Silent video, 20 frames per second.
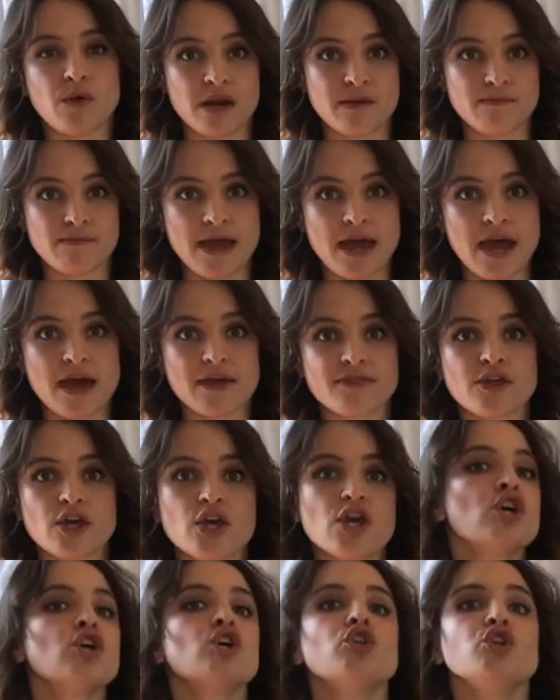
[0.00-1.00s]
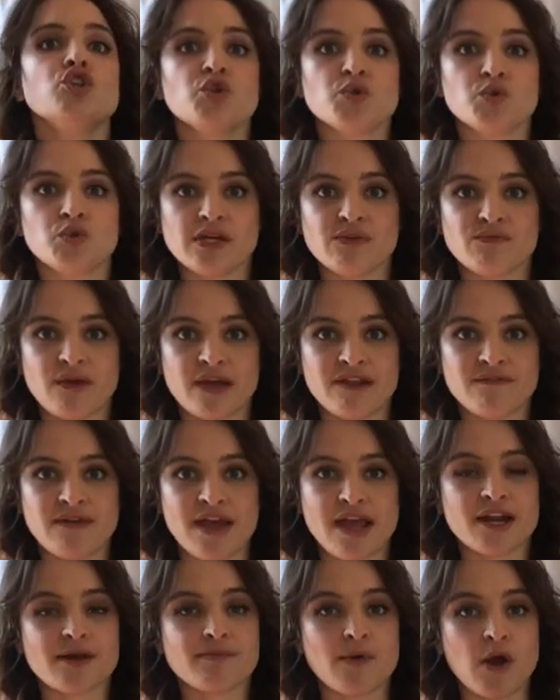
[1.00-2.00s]
one bath, newly
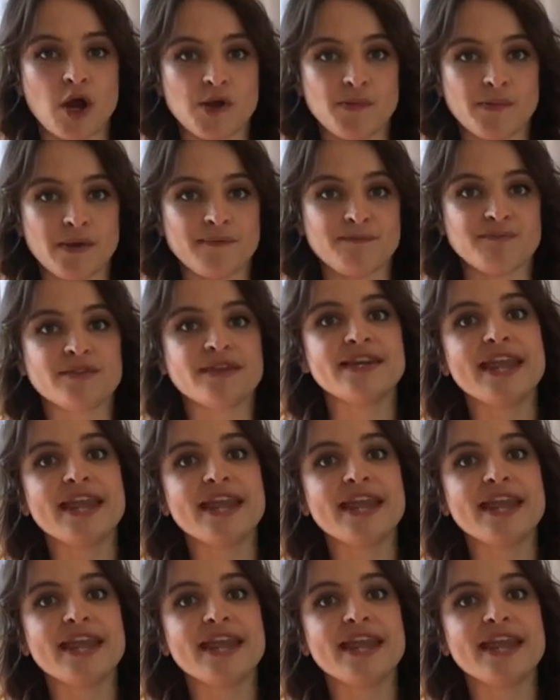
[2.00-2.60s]
renovated apartment.